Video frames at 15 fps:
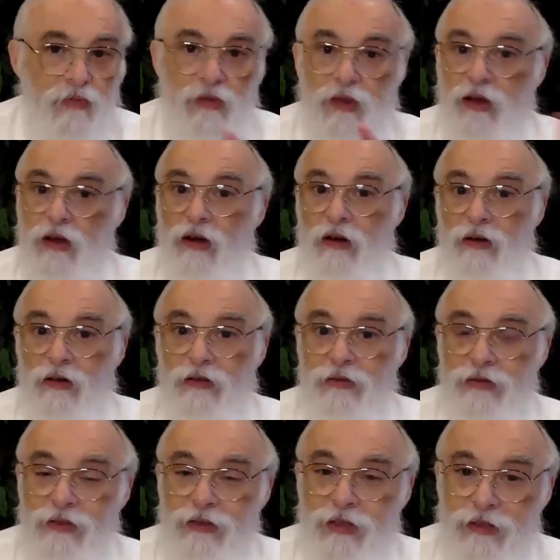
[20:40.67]

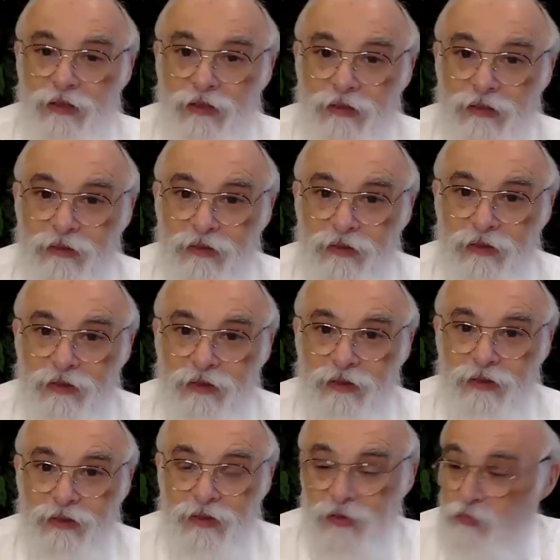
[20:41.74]
No, it didn't.
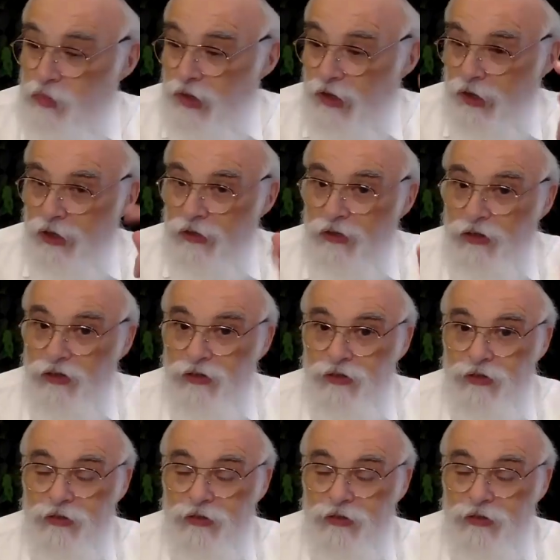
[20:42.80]
That's big chiddush.